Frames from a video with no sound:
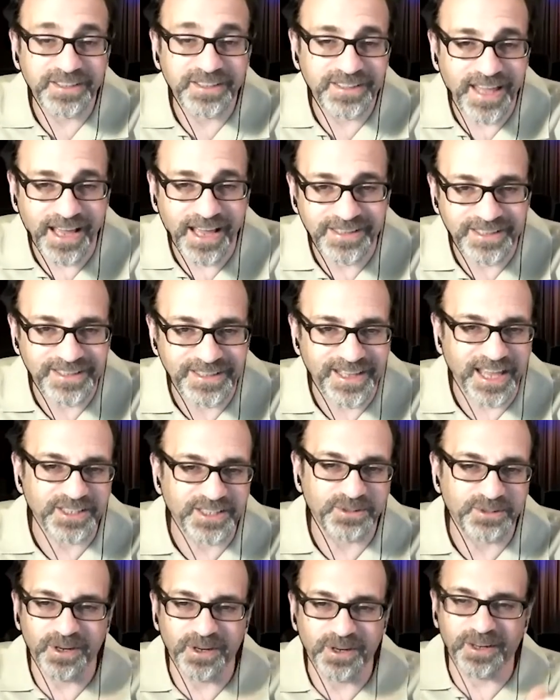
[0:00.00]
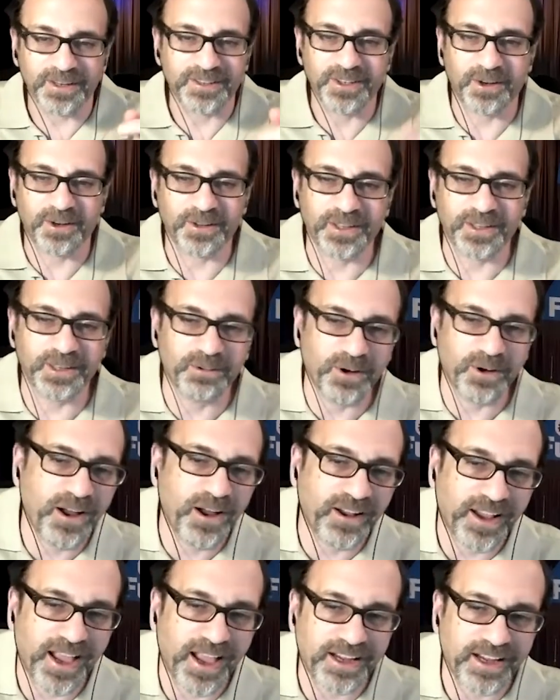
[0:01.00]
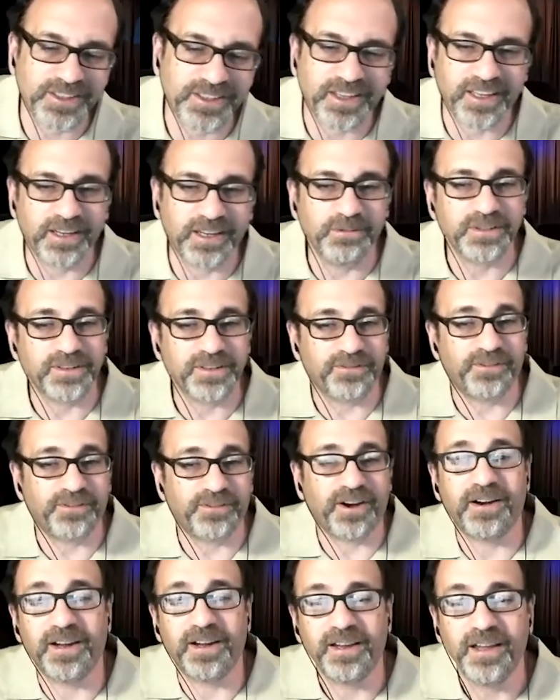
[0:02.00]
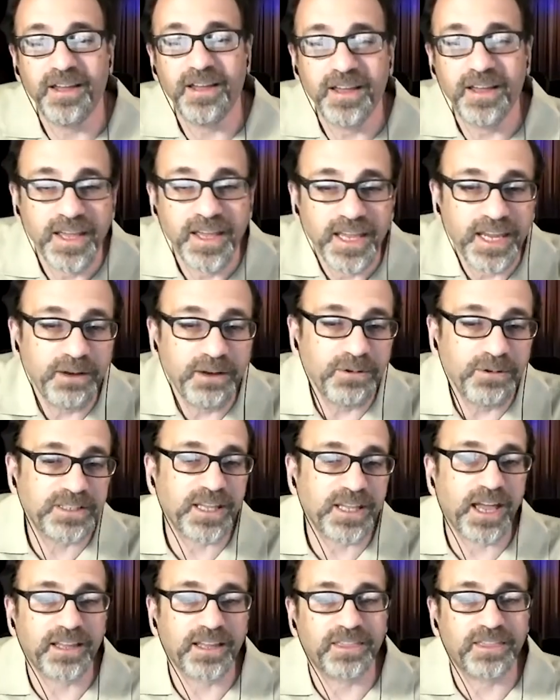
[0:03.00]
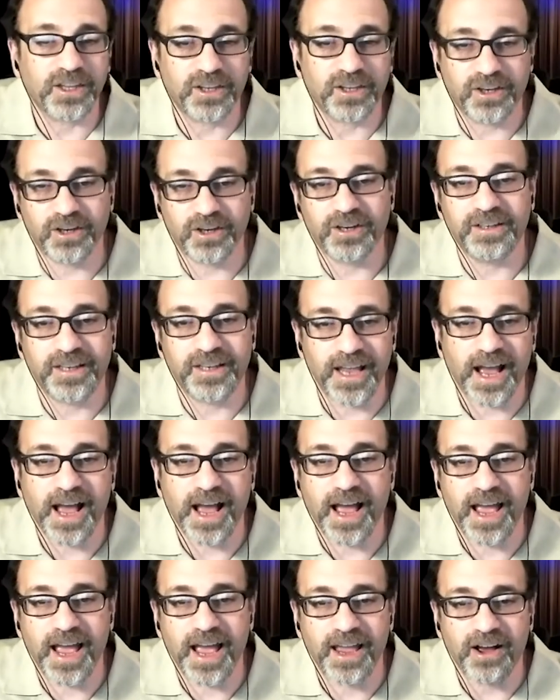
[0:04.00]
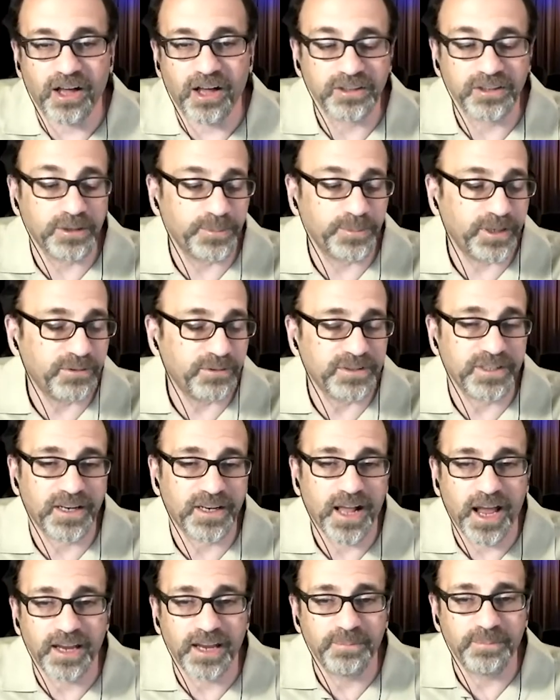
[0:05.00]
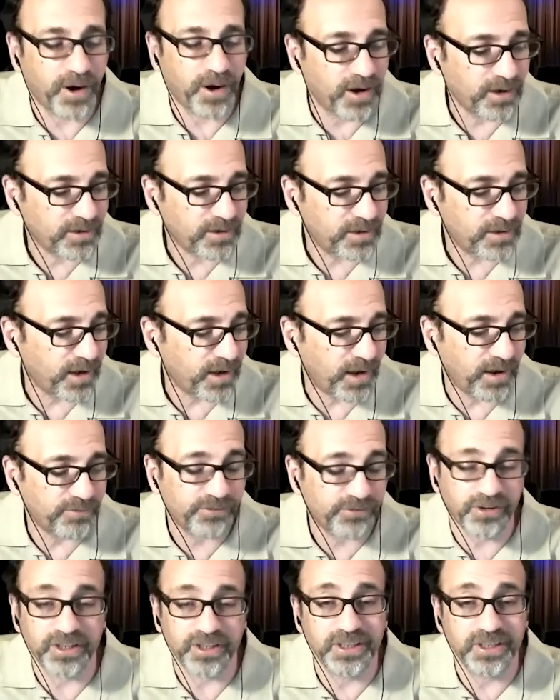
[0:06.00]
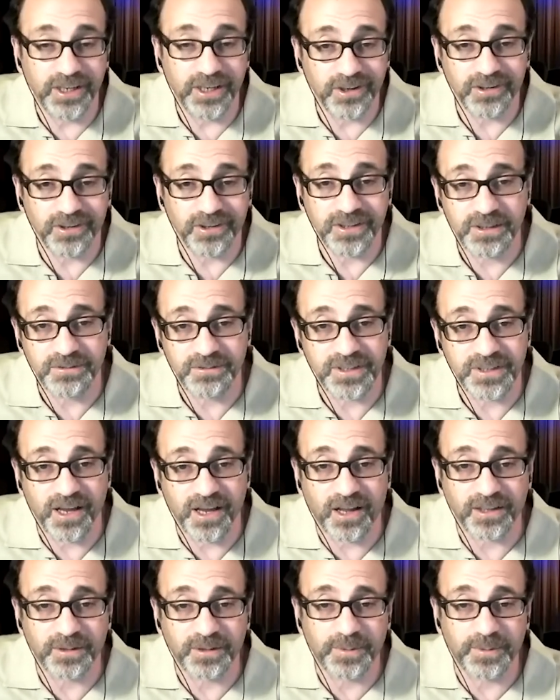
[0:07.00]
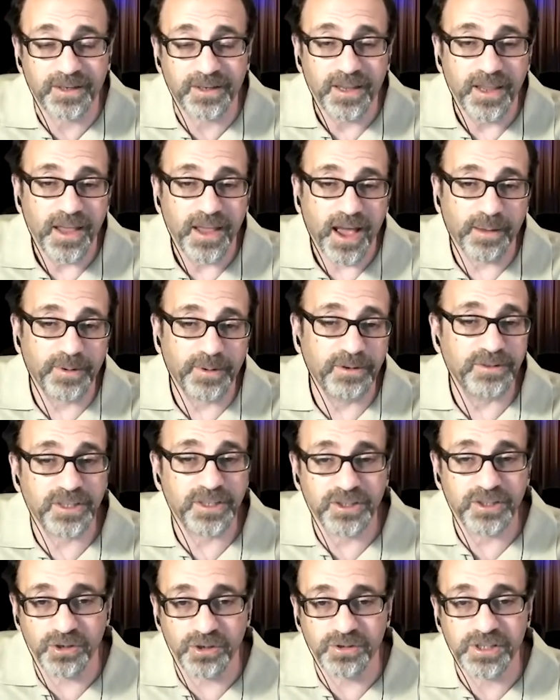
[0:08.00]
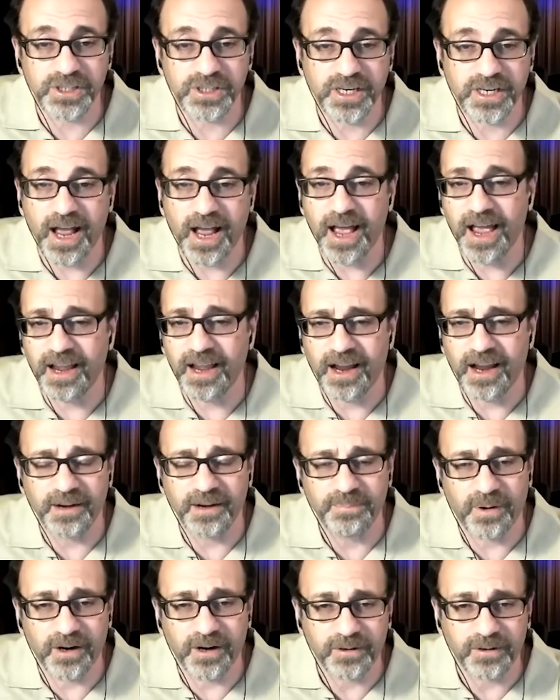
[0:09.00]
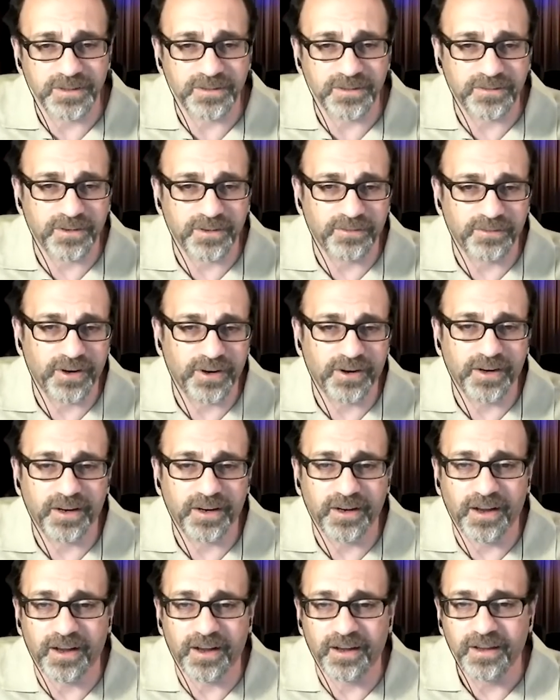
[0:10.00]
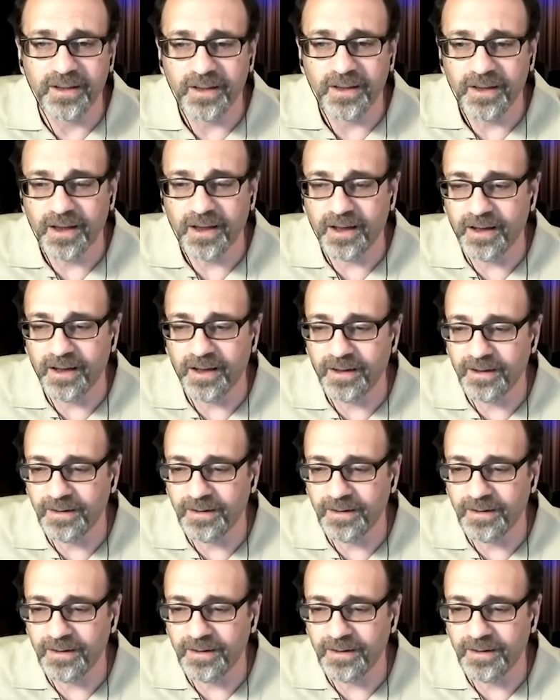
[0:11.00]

that's that's where you're totally wrong. Actually, he was a very he was like the good guy alderman. He was in Hyde Park uh, for years. He was the alderman. I mean, yeah. he was a Jewish guy. Hyde Park was a very uh, uh, uh,